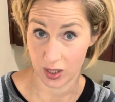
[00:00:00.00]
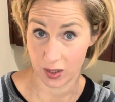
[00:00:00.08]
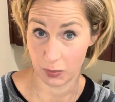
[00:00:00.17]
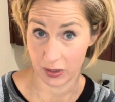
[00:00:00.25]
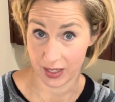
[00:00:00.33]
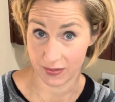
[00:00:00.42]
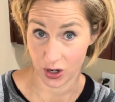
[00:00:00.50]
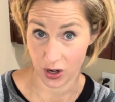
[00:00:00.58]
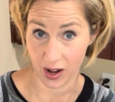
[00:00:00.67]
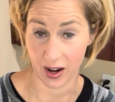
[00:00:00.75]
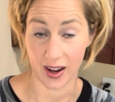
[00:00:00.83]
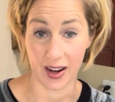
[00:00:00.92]
Believe it or
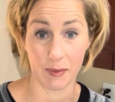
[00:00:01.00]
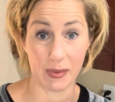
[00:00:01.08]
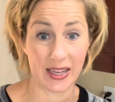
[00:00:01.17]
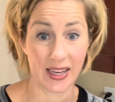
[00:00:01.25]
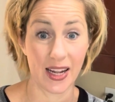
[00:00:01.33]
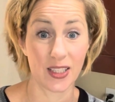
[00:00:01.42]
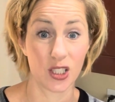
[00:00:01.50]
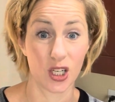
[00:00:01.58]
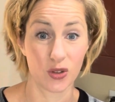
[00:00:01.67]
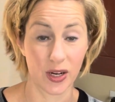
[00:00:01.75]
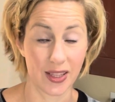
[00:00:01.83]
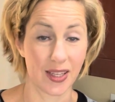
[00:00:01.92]
not, I got my kids to
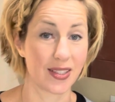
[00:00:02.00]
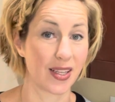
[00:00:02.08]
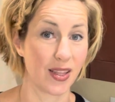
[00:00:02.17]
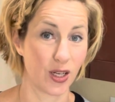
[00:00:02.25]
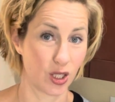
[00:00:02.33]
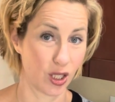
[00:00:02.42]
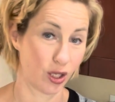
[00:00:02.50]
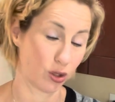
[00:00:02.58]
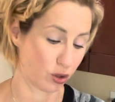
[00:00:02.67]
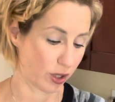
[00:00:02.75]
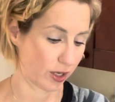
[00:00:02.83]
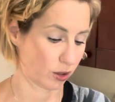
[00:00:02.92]
drink this, and there's a little trick.